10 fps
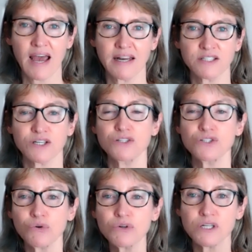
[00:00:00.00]
and it's a
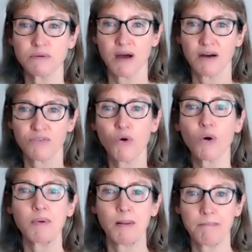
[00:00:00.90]
consortium of
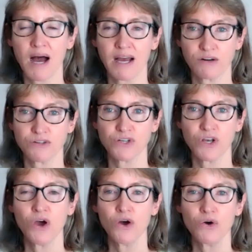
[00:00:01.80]
corporate buyers
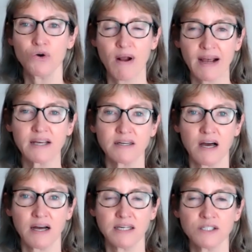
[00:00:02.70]
who
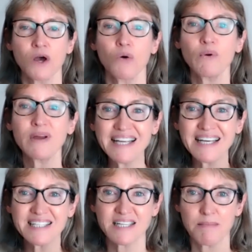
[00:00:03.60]
recognize we
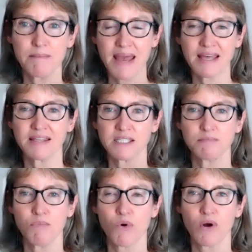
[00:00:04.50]
need to make
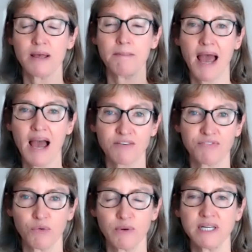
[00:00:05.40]
this more
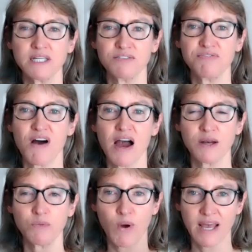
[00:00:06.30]
impactful. We need to
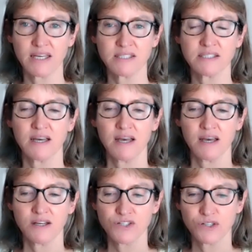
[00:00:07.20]
find ways
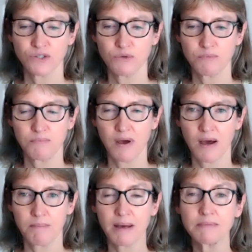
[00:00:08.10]
to
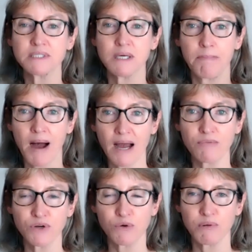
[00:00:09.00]
be able to buy
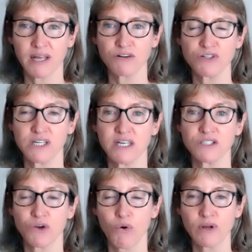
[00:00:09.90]
renewable energy
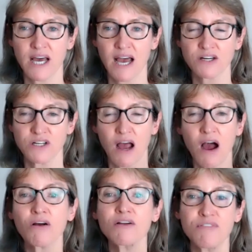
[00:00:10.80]
that's going to actually,
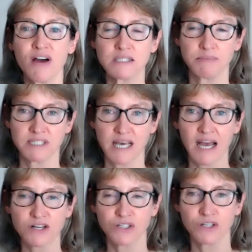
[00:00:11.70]
our investments
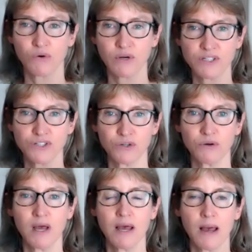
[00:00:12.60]
actually going to
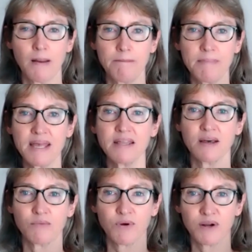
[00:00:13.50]
mean
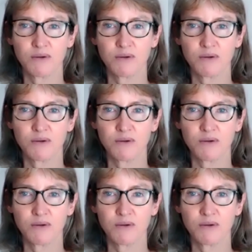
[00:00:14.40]
that